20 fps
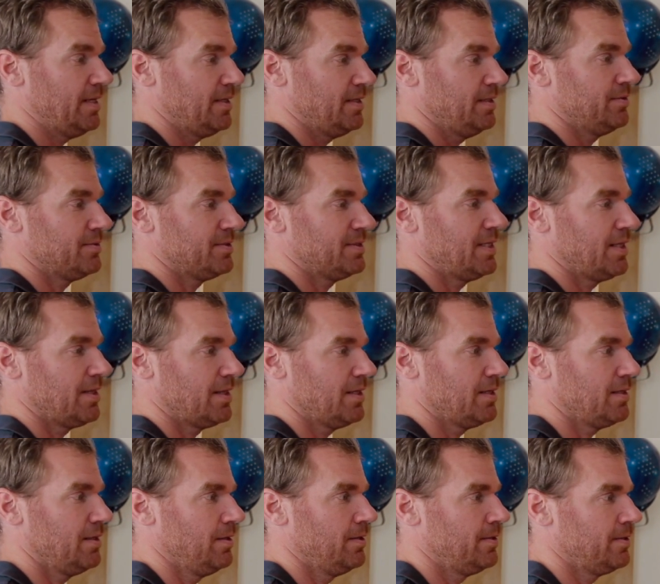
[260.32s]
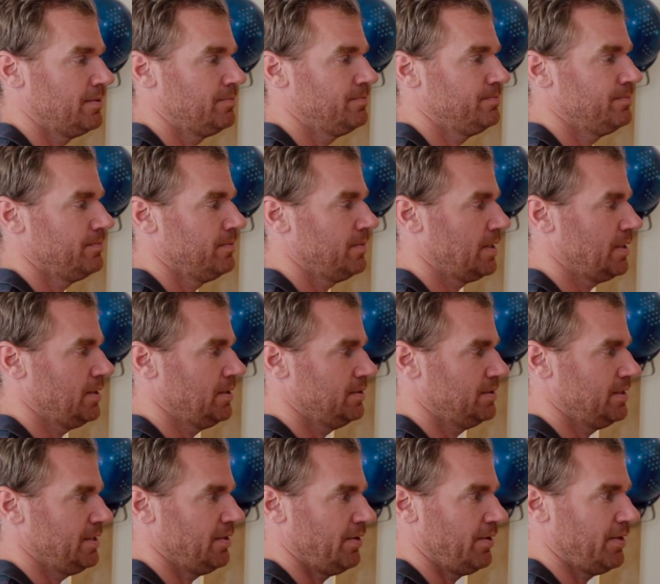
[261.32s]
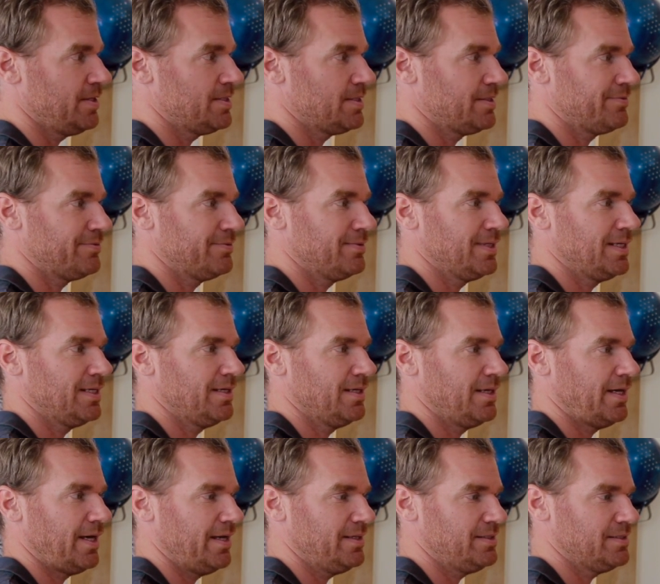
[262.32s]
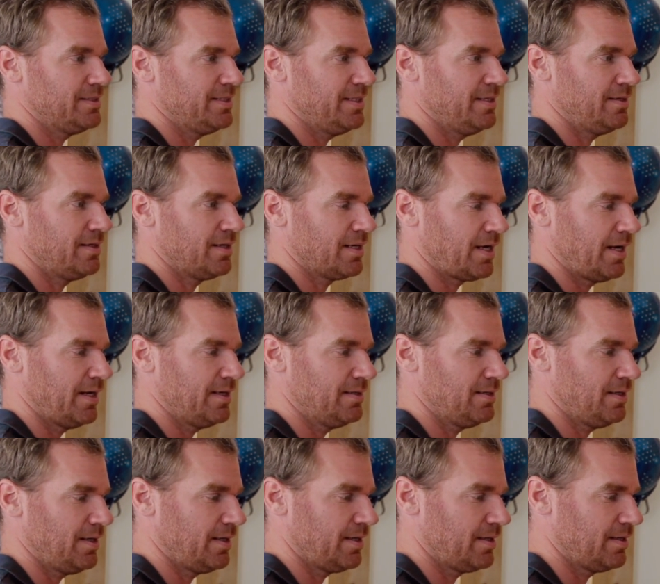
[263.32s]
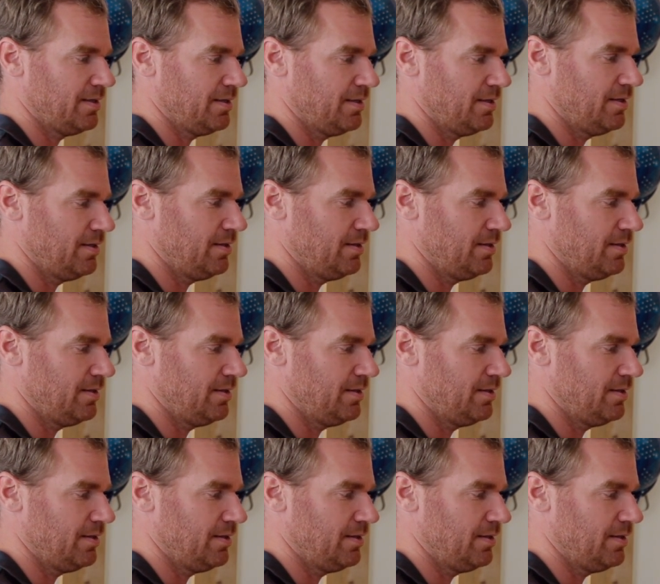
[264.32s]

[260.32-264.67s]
an interesting thing to learn. You see all these edges here are kind of like